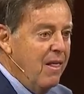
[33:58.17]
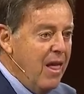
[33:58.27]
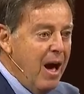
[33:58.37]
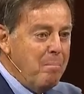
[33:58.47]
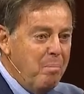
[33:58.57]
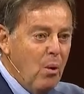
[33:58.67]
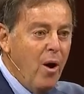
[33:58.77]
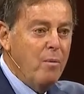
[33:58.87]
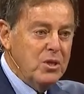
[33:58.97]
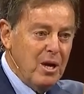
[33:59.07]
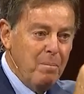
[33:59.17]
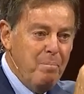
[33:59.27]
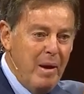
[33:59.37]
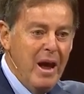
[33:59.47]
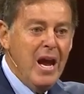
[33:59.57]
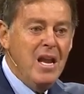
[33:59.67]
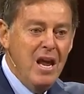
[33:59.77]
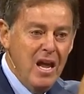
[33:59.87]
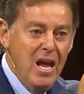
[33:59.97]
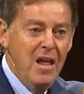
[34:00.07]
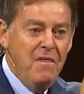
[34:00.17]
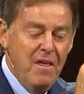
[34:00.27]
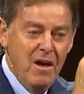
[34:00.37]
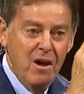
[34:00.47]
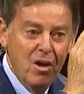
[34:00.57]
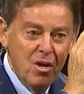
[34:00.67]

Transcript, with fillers: That boy was a pain in the